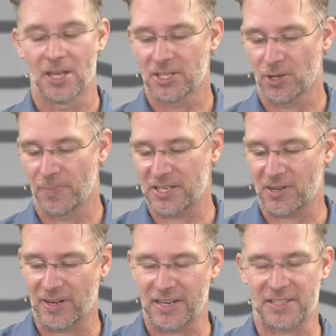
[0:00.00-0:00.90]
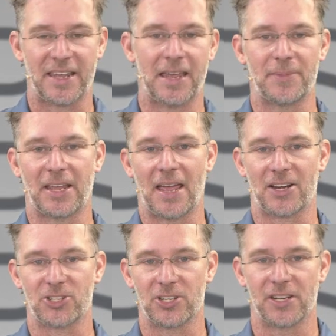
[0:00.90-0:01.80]
So basically it has a camming
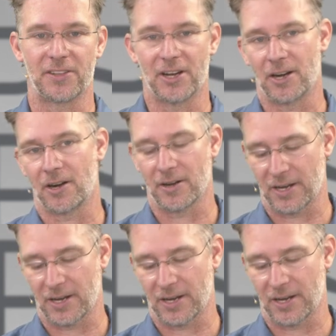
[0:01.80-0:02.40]
action in there,